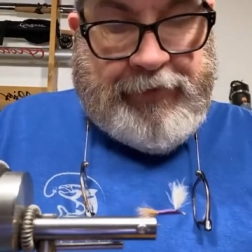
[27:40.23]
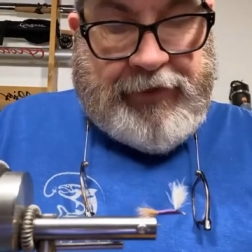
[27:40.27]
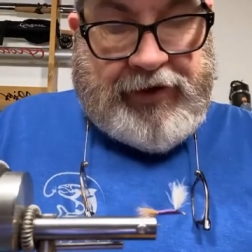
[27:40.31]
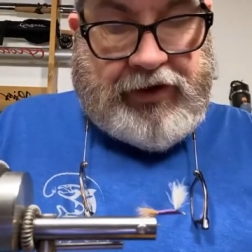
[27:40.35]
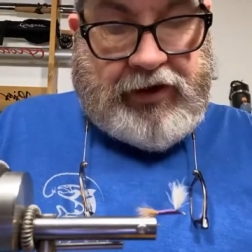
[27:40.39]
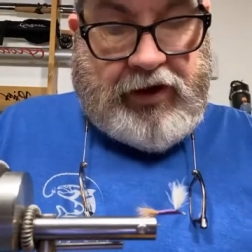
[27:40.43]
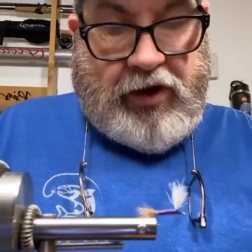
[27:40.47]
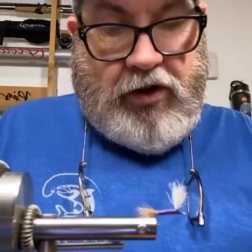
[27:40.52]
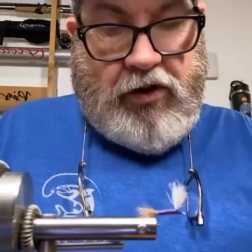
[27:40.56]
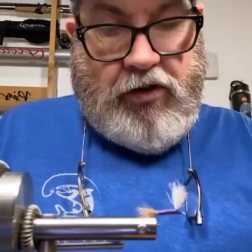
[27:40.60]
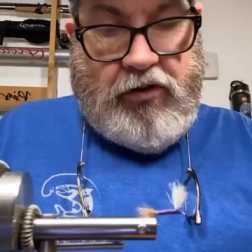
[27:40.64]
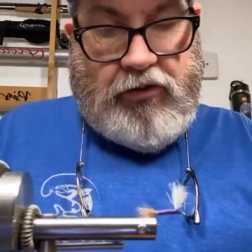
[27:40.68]

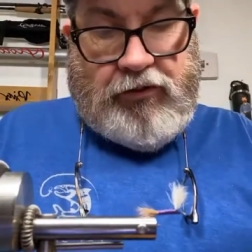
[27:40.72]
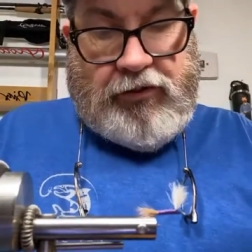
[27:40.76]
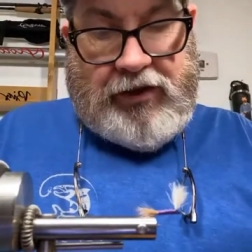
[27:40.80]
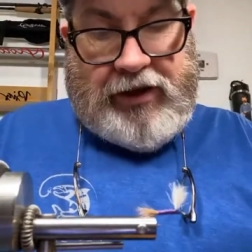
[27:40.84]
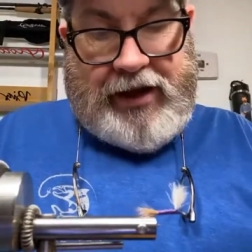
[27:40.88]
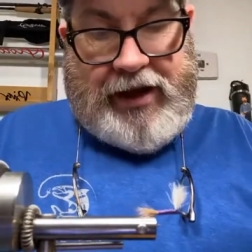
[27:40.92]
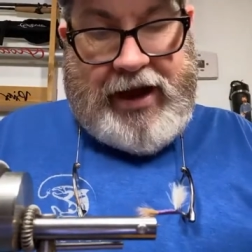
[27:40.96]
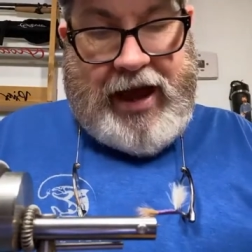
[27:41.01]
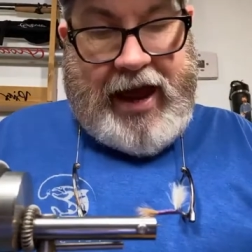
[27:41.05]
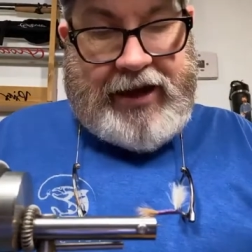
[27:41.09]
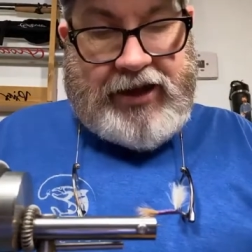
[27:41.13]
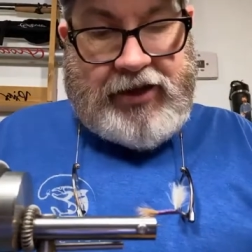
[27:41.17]
So the
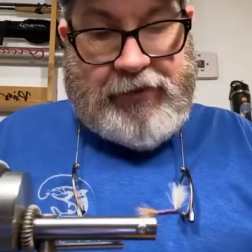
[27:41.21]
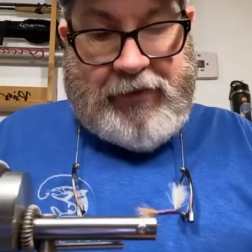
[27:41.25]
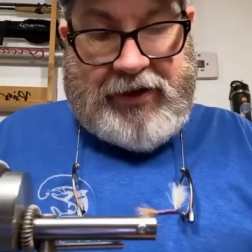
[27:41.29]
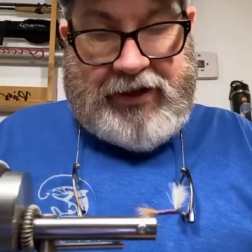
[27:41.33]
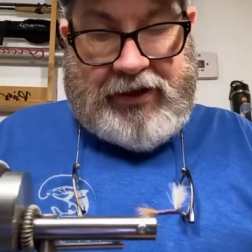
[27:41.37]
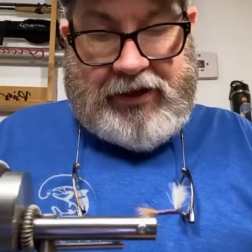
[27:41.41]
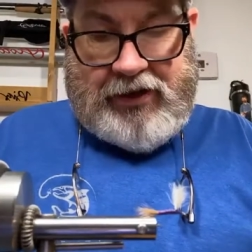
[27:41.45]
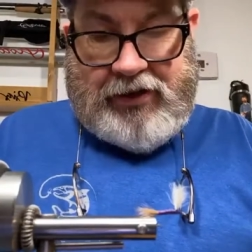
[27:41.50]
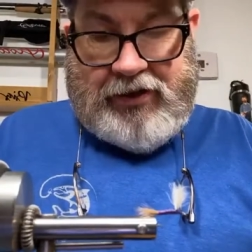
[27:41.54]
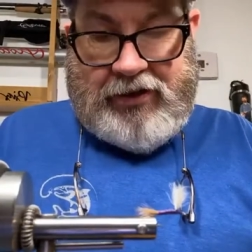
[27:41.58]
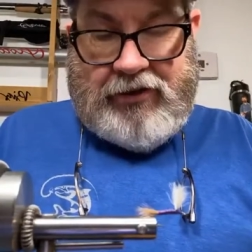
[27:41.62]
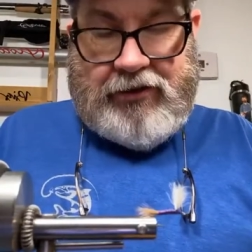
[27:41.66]
next
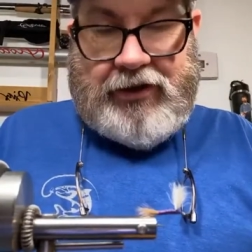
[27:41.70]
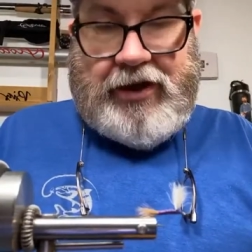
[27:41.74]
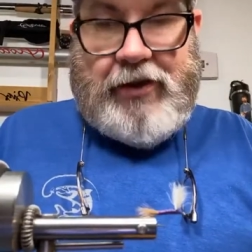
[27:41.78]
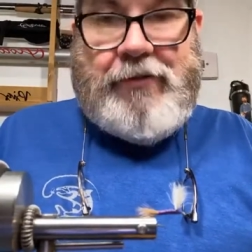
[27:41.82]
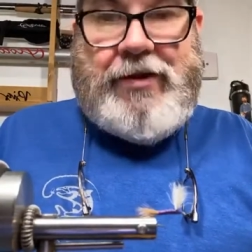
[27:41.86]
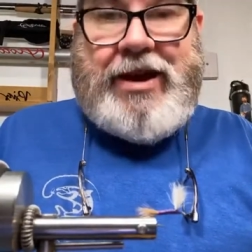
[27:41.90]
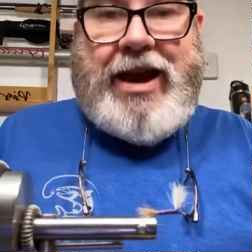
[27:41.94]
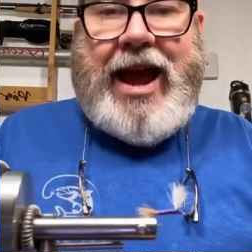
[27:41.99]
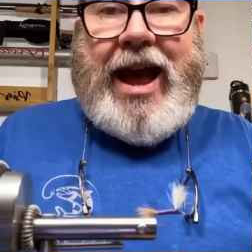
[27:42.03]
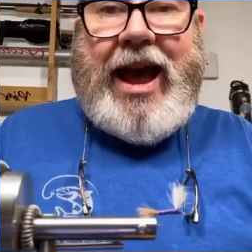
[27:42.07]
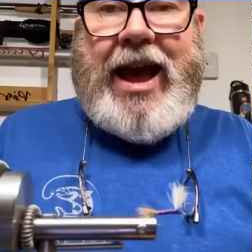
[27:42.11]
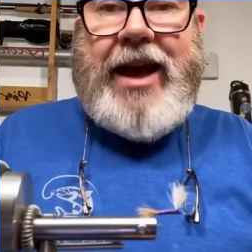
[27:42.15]
material that
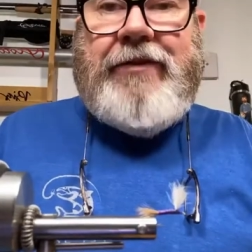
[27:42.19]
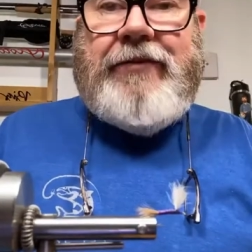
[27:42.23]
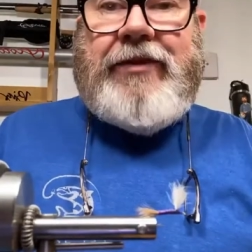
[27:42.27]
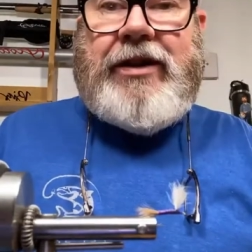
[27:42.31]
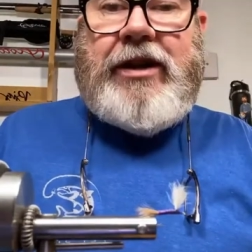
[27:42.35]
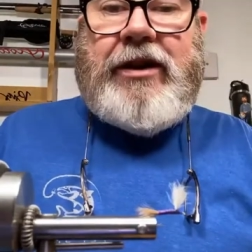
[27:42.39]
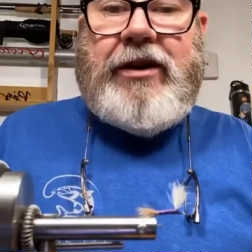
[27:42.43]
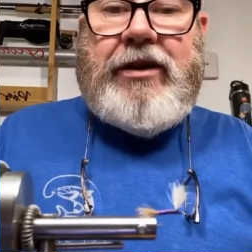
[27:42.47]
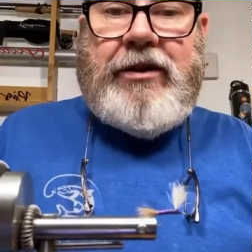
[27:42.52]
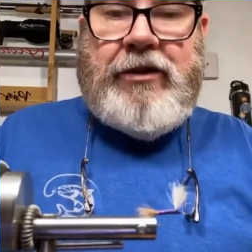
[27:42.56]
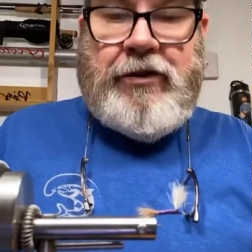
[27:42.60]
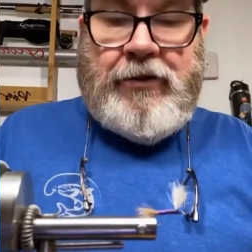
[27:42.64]
we have
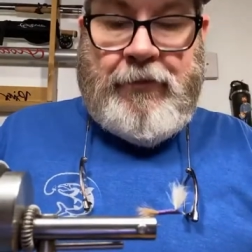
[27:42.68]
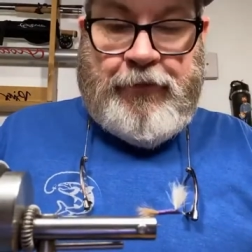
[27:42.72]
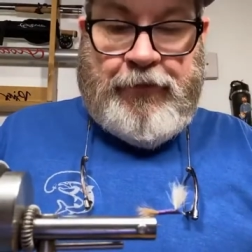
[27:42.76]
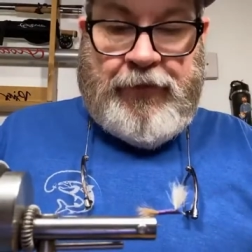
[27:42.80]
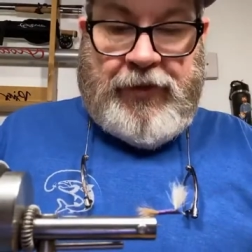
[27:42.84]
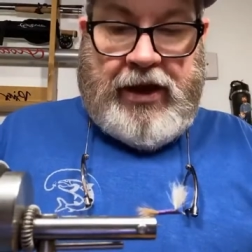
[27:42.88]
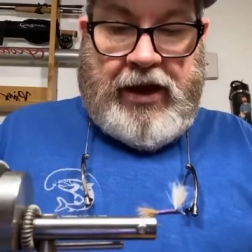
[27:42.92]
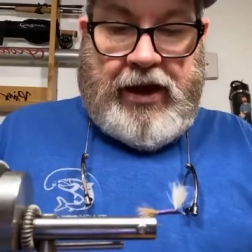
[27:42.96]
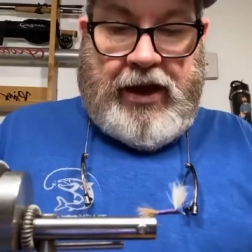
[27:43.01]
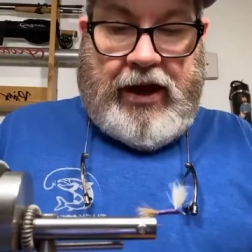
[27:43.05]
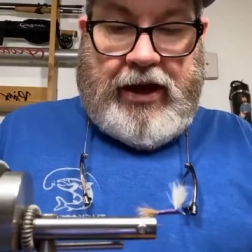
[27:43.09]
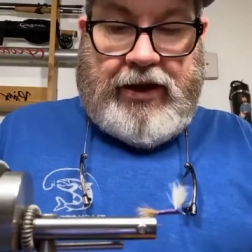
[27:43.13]
here
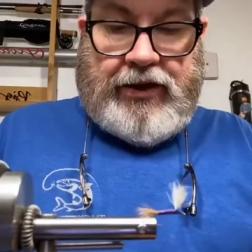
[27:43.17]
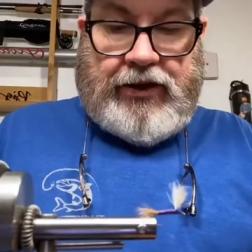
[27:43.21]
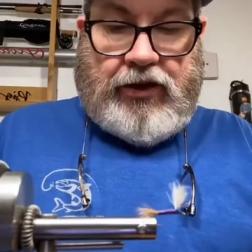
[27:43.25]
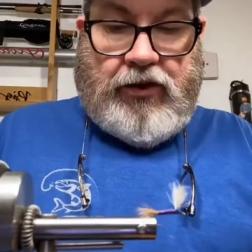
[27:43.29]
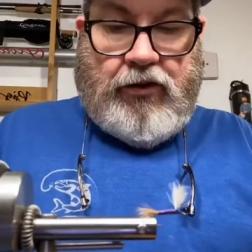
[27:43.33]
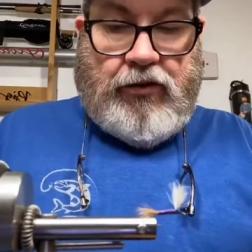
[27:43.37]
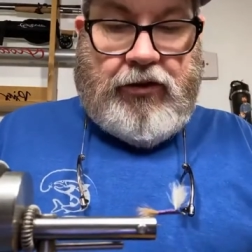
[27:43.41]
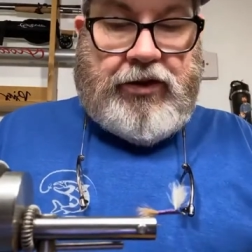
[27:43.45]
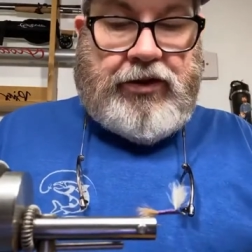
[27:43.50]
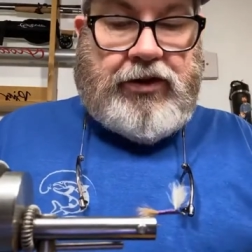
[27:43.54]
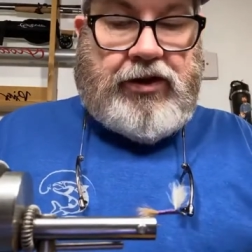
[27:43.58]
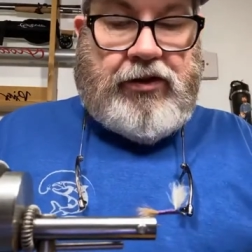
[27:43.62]
is
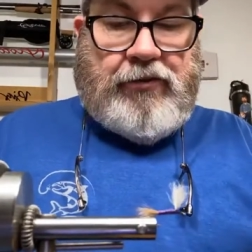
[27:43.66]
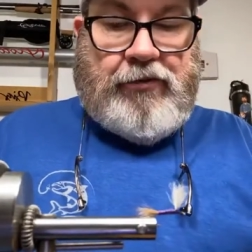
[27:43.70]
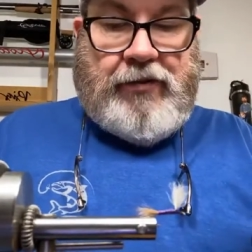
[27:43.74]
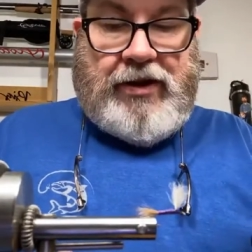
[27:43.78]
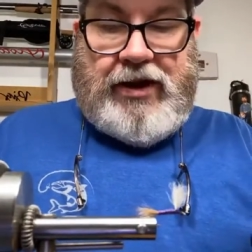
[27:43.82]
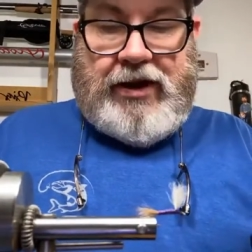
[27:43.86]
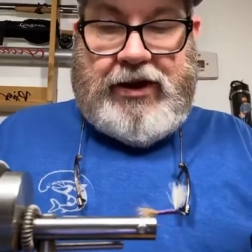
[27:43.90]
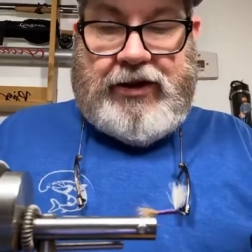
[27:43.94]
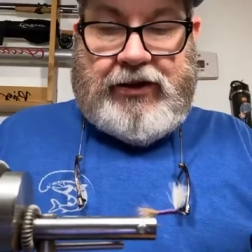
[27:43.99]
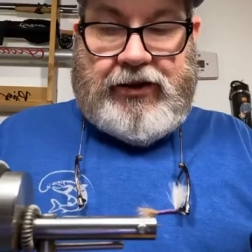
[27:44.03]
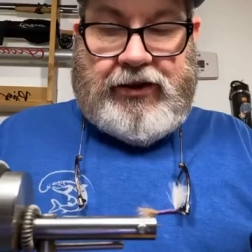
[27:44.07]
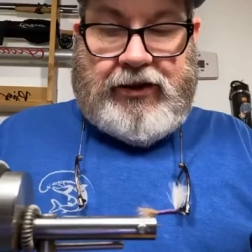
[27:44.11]
going to
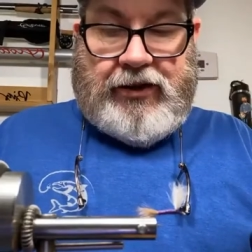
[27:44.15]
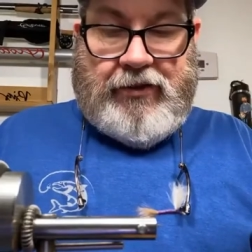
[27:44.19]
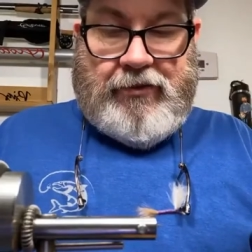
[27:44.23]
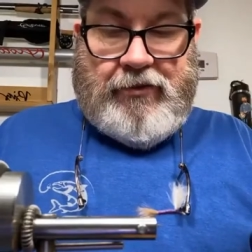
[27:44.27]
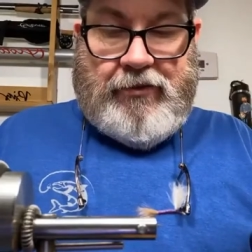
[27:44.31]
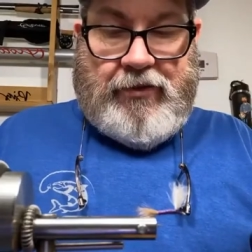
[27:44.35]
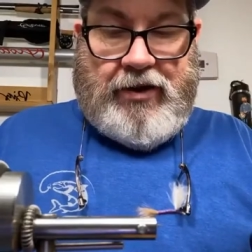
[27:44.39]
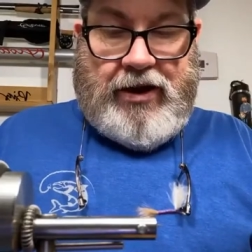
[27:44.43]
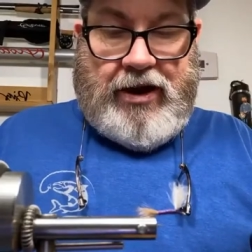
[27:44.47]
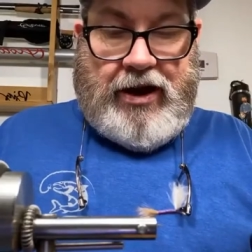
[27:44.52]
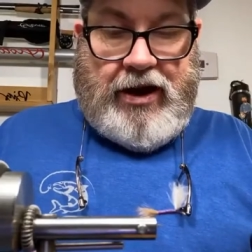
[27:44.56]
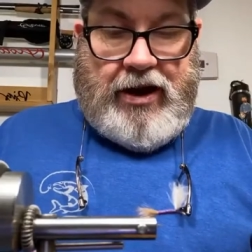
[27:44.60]
be some